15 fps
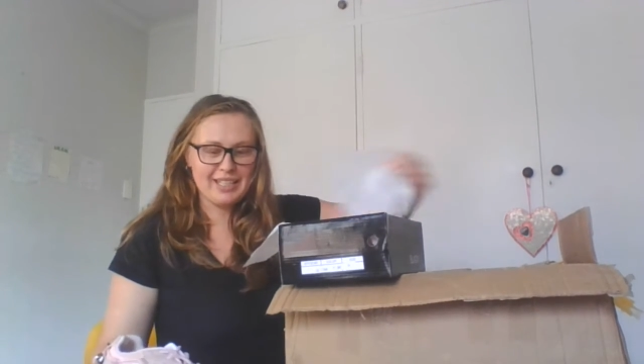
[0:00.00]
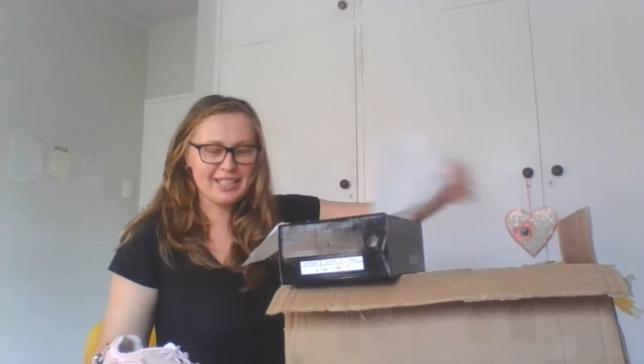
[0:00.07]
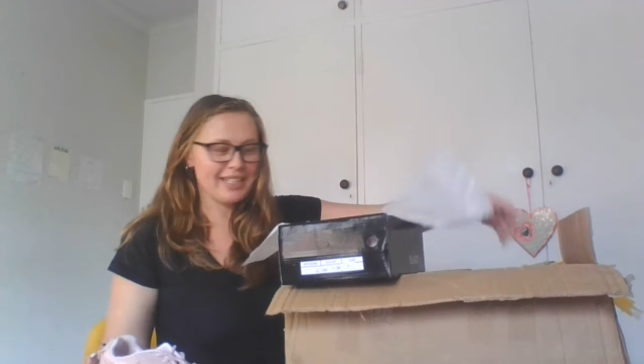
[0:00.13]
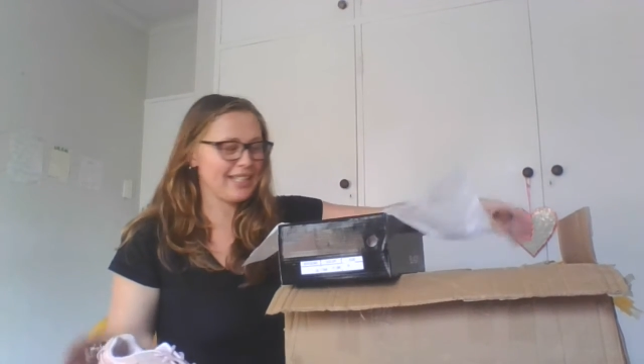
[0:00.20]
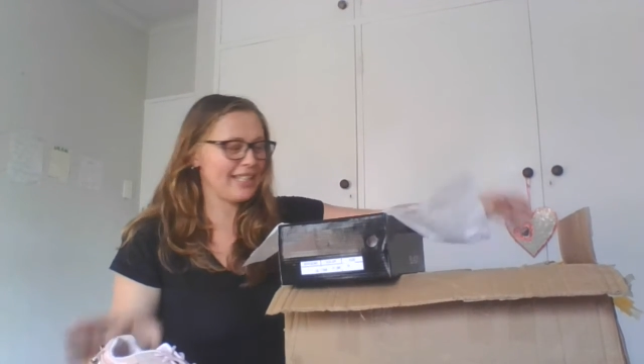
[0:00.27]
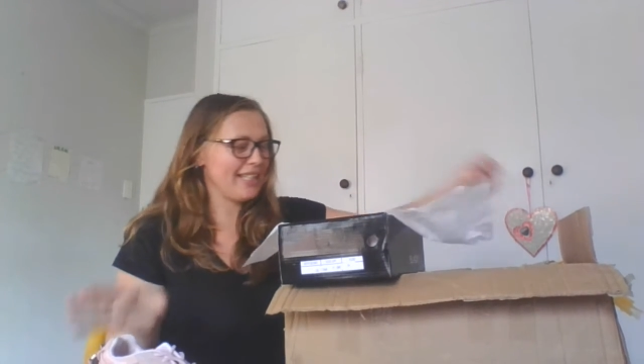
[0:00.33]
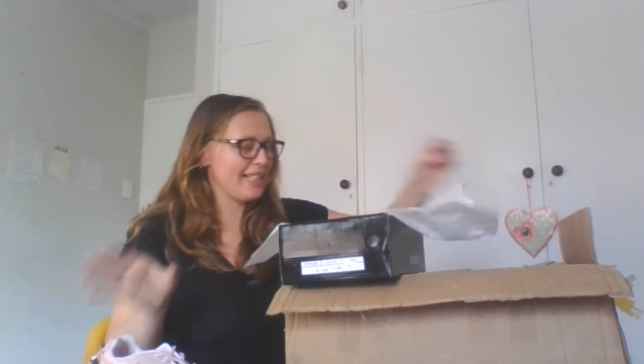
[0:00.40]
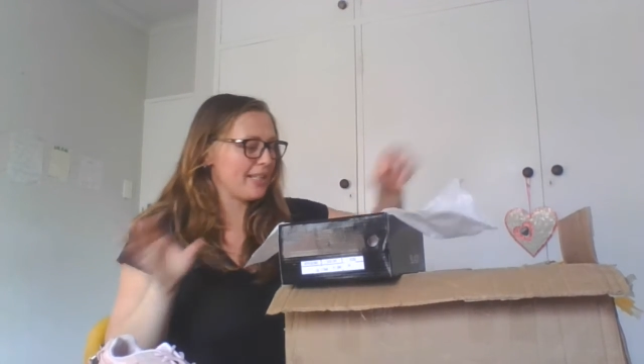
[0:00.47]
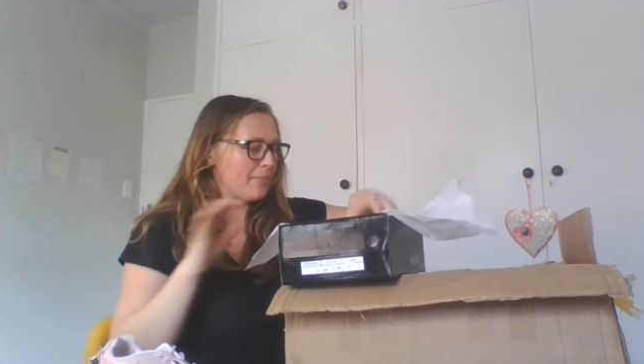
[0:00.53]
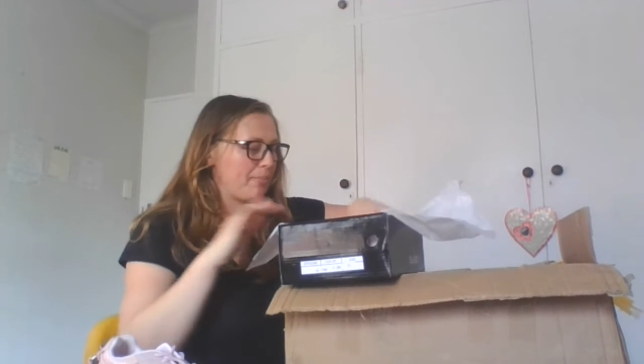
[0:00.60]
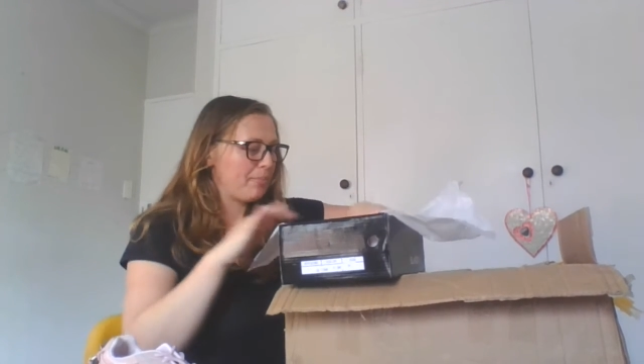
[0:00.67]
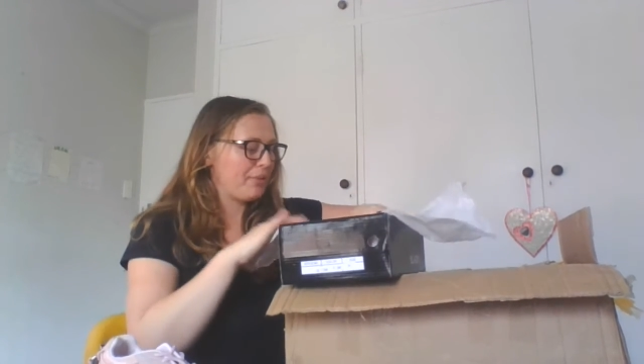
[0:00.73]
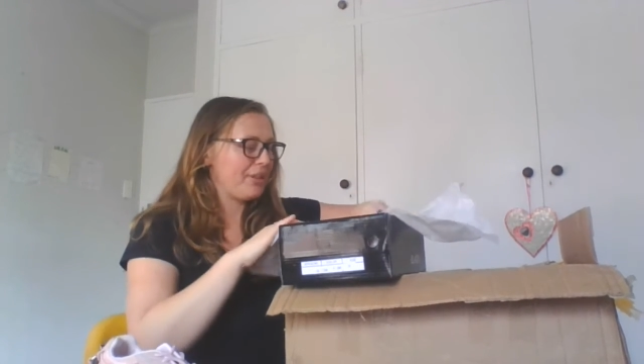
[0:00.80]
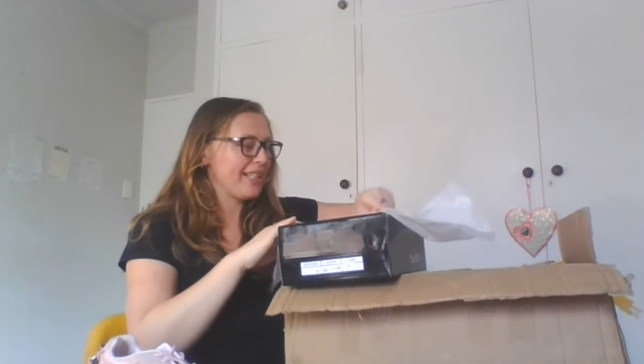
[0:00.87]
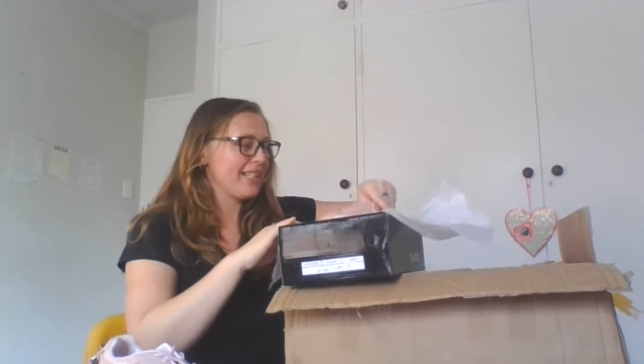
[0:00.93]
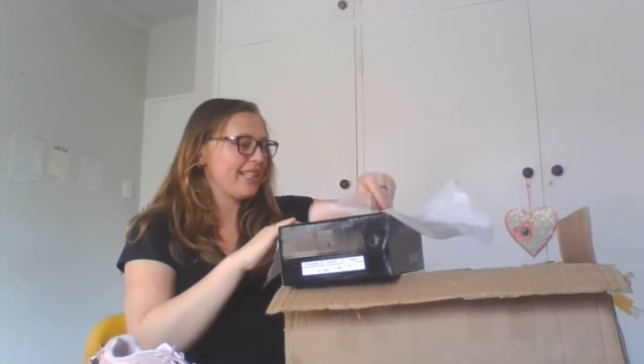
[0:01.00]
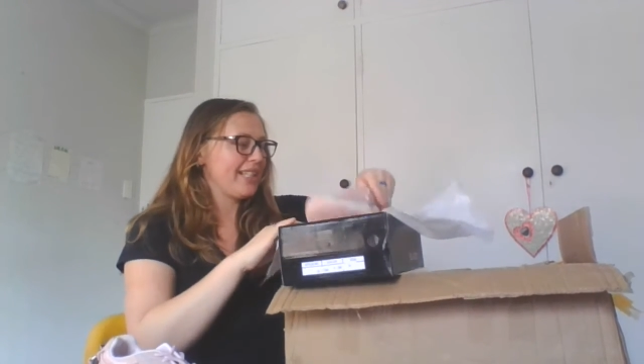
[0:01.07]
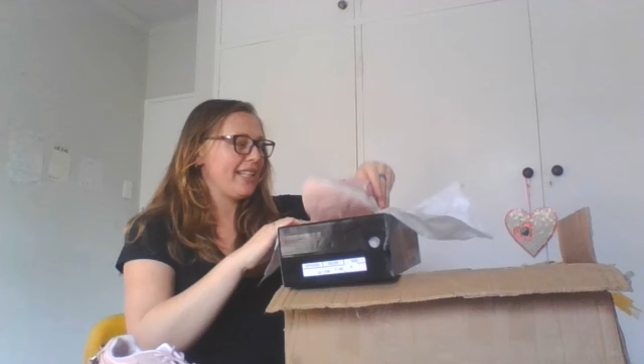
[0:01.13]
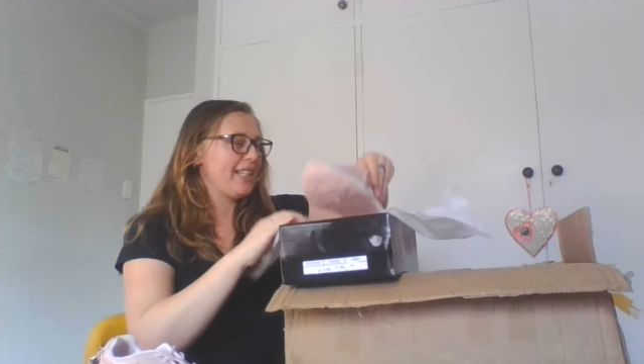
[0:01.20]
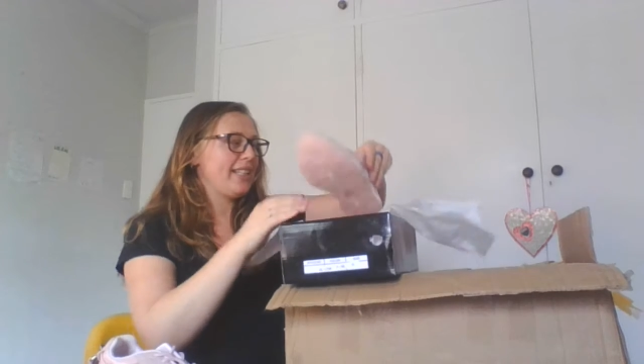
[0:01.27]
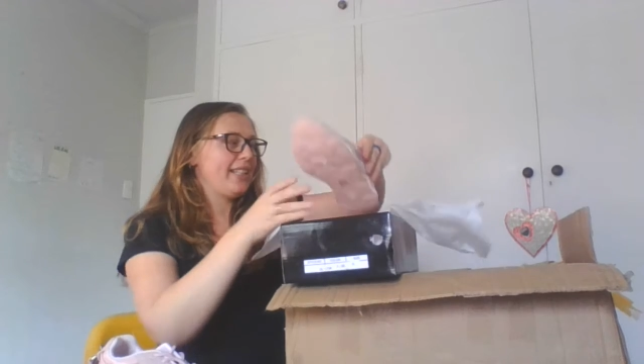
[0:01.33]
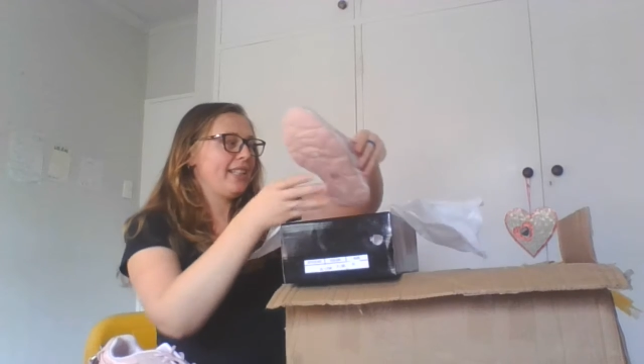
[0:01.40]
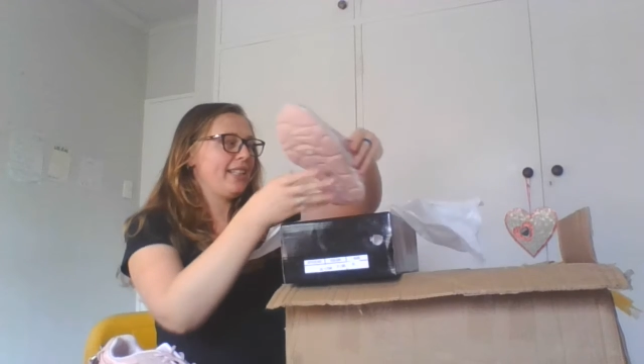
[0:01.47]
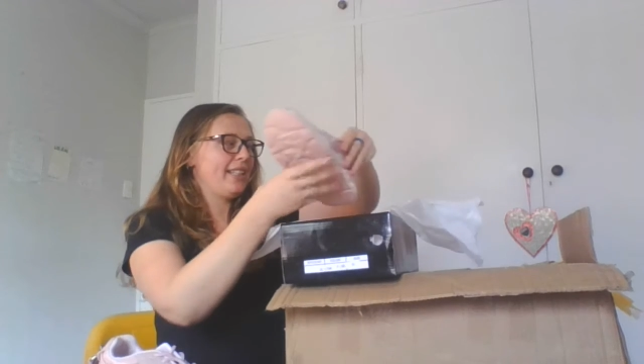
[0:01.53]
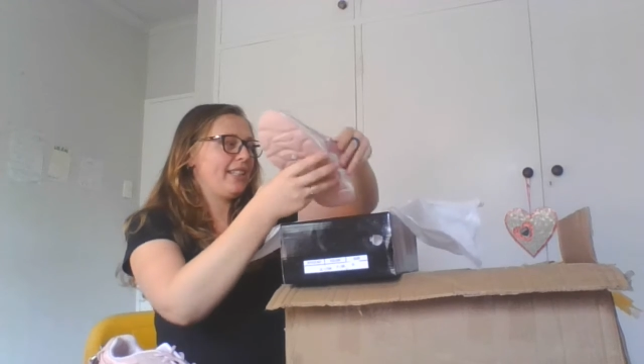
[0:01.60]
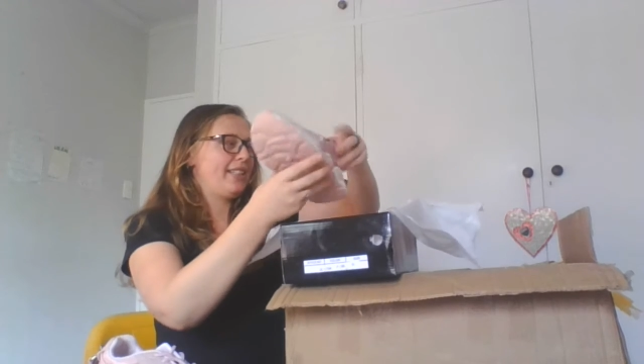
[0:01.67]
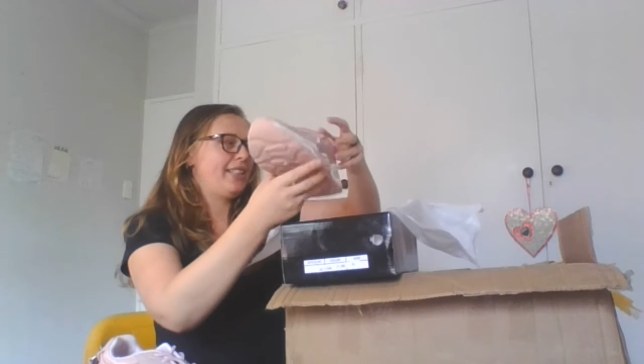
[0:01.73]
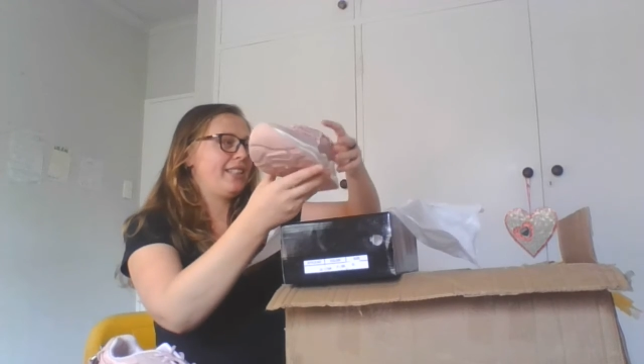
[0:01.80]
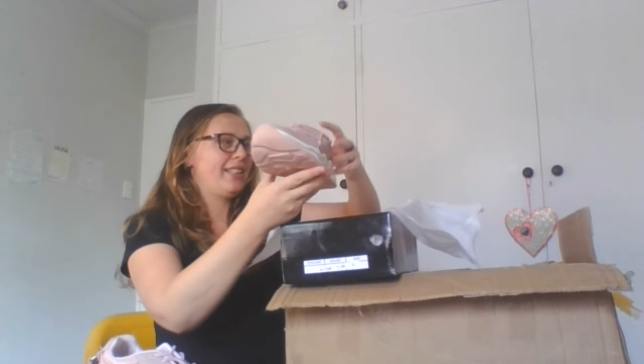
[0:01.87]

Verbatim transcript: This is pretty,